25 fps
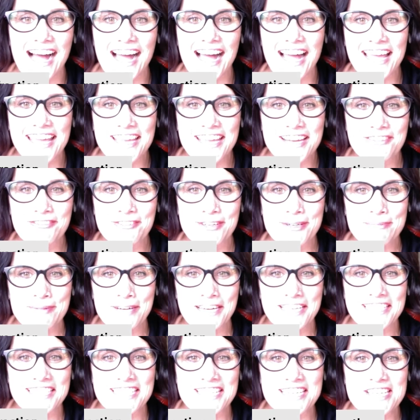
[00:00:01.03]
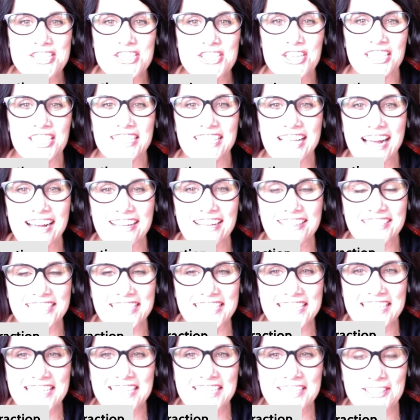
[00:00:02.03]
Hi, everybody. Jill
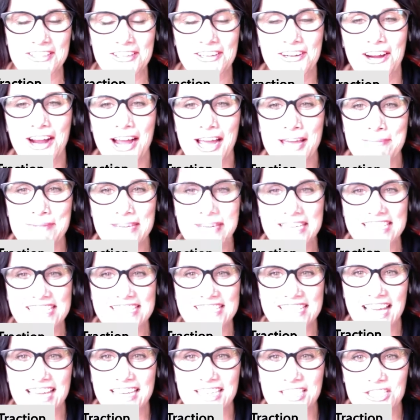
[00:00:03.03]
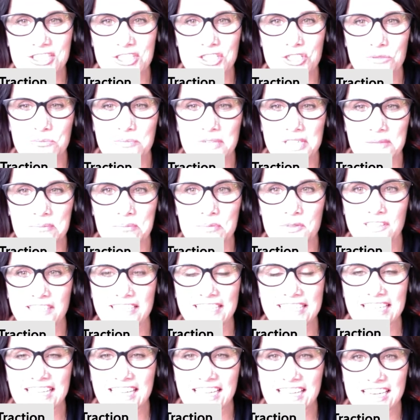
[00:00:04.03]
Allen here. I'm excited to be
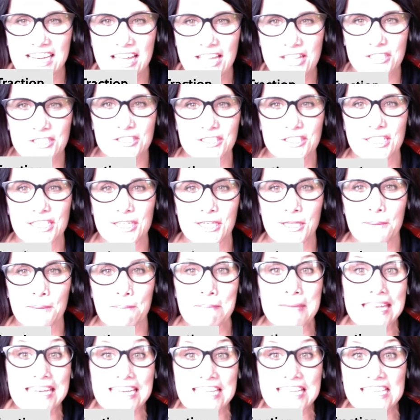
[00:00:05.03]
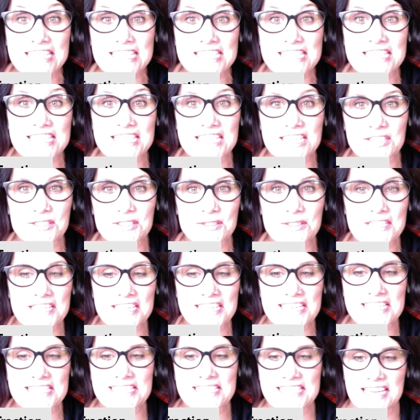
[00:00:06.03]
bringing another little mini
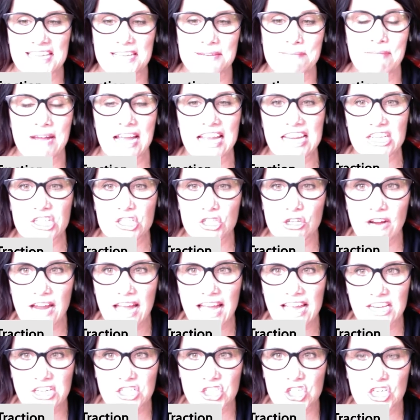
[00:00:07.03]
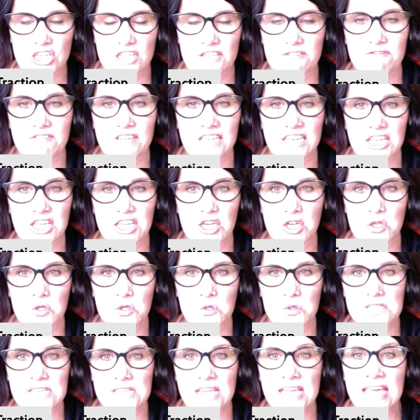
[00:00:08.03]
series in my traction
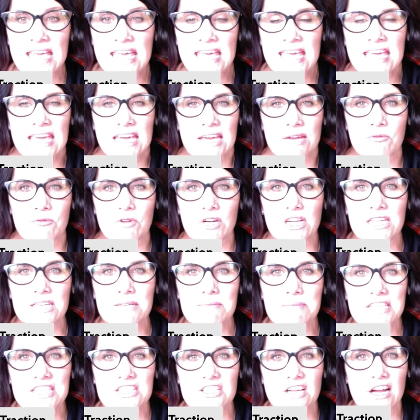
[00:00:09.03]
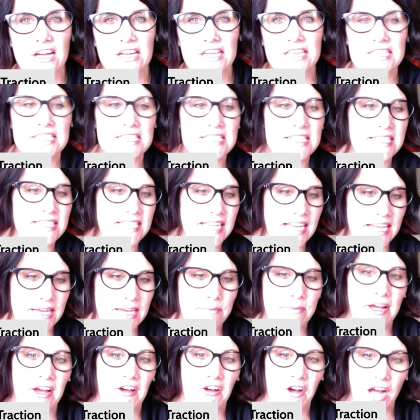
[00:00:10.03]
videos. And we're going to be talking today
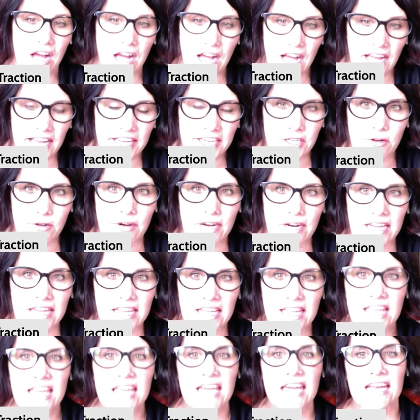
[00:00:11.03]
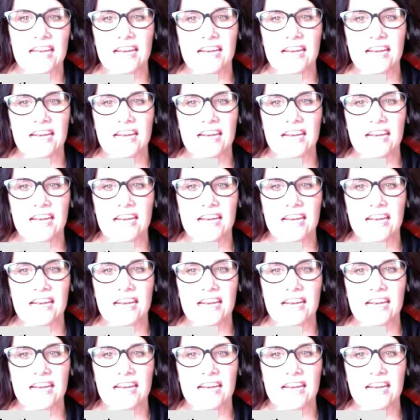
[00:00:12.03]
about hiring.